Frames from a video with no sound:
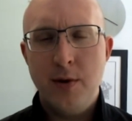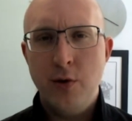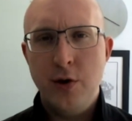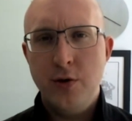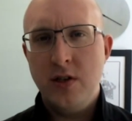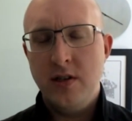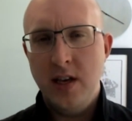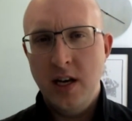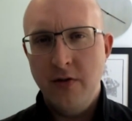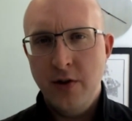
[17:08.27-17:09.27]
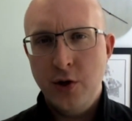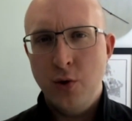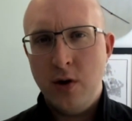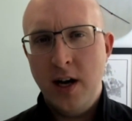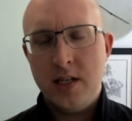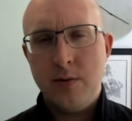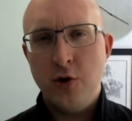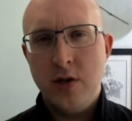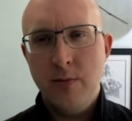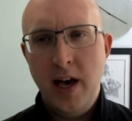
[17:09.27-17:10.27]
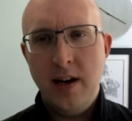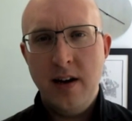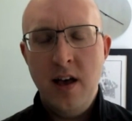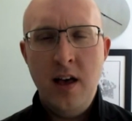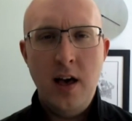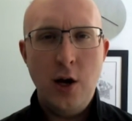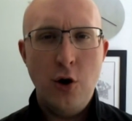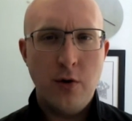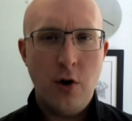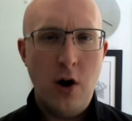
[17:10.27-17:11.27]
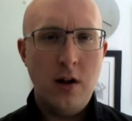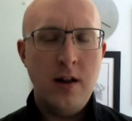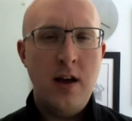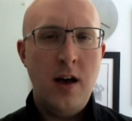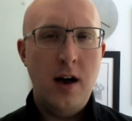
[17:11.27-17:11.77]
It reduces the individual customer's demand and overall